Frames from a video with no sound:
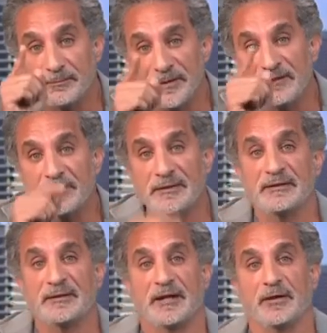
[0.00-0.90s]
Benjamin
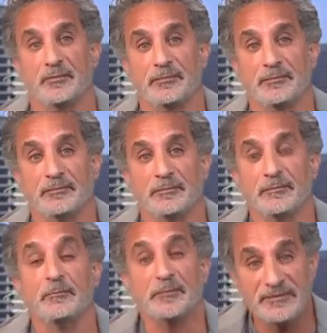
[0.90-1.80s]
Netanyahu.
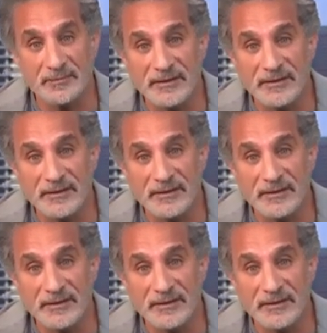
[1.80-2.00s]
Mr.